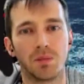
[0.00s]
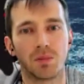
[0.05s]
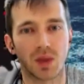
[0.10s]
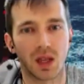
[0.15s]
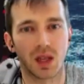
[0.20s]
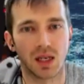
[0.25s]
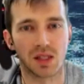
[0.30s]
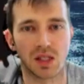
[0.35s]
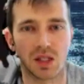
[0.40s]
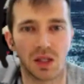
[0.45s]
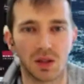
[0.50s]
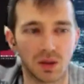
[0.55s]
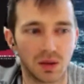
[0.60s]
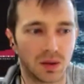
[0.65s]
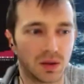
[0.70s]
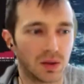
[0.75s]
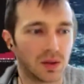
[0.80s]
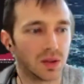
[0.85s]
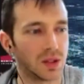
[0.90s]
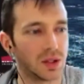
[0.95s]
And
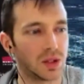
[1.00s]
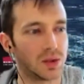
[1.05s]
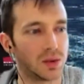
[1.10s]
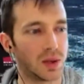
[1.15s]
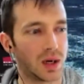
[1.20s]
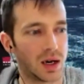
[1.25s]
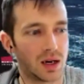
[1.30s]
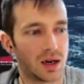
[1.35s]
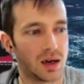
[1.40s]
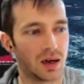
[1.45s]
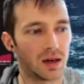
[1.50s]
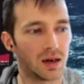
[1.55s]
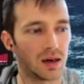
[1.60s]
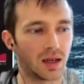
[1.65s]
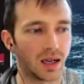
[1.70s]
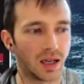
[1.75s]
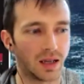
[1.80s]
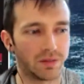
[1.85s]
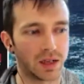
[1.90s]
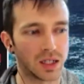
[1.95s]
so you are
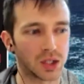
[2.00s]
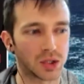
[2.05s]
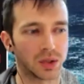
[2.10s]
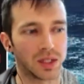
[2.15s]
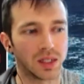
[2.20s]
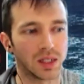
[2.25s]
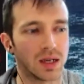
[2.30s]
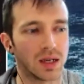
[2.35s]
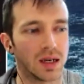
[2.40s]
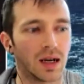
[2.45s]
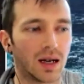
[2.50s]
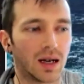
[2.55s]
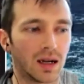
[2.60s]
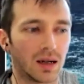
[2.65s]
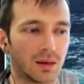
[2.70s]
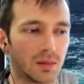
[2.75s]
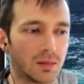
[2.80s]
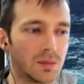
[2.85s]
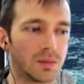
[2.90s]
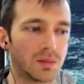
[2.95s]
adventuring,
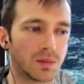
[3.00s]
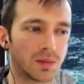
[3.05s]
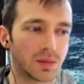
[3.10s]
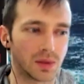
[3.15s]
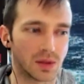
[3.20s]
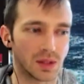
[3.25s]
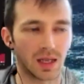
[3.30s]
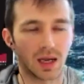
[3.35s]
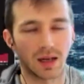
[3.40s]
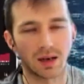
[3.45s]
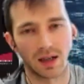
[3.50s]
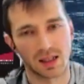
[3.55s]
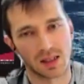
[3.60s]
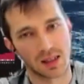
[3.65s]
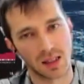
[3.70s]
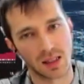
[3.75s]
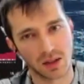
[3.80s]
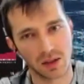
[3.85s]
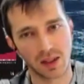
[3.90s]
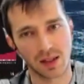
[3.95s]
not
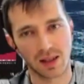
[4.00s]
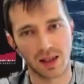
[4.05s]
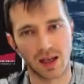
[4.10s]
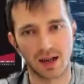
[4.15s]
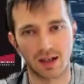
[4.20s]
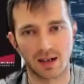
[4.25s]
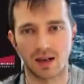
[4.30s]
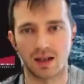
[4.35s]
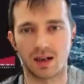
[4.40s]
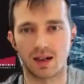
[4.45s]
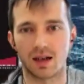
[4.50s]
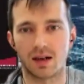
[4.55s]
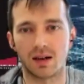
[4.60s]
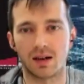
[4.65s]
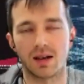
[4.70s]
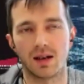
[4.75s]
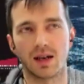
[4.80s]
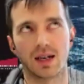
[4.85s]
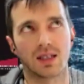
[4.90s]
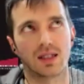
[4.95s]
necessarily that
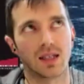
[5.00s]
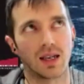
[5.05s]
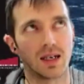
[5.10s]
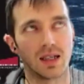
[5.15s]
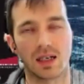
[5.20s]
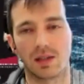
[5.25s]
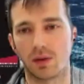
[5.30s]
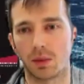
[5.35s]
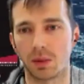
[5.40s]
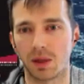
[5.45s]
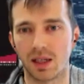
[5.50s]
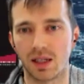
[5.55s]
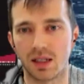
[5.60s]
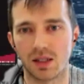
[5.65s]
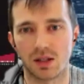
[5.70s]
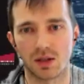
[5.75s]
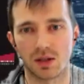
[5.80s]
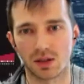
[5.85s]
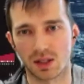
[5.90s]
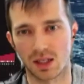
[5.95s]
exciting of a
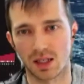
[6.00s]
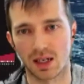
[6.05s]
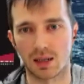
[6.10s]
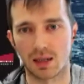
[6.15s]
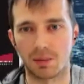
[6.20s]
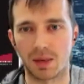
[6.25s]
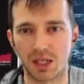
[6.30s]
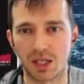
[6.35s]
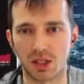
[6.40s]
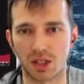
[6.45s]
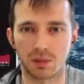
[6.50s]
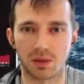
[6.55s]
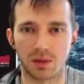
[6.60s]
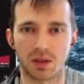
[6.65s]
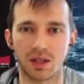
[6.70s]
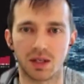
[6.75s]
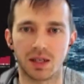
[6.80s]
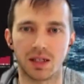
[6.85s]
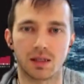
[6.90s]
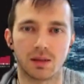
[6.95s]
place. You're sitting on a bench
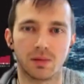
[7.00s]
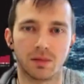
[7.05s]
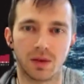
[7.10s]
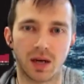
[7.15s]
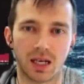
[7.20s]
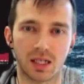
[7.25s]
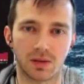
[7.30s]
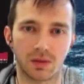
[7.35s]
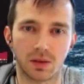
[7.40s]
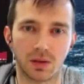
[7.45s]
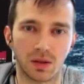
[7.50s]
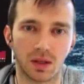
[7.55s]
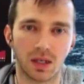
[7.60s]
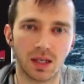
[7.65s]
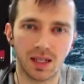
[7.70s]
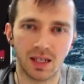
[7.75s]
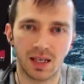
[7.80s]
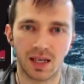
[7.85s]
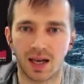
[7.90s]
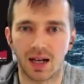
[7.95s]
somewhere eating some fast food,
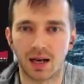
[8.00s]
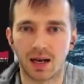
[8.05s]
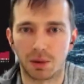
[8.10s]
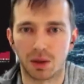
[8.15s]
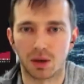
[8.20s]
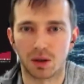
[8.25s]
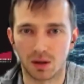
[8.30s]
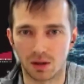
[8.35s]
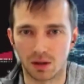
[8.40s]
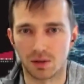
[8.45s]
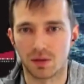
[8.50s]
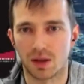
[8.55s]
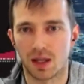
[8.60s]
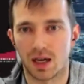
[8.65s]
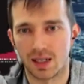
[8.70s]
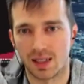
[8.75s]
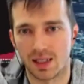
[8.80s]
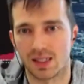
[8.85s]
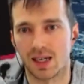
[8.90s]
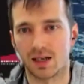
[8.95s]
and a bird
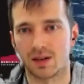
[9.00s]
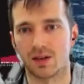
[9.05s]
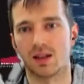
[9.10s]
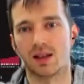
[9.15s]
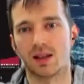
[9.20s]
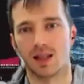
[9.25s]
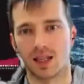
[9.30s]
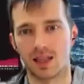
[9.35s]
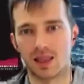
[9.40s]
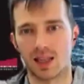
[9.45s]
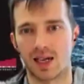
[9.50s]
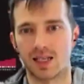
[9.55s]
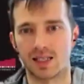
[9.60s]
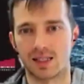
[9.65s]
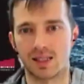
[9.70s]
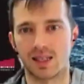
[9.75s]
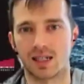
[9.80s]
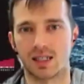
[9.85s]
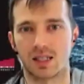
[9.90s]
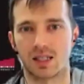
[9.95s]
flies down and
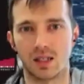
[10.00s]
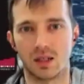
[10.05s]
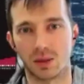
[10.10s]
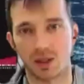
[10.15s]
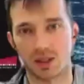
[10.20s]
lands next to you.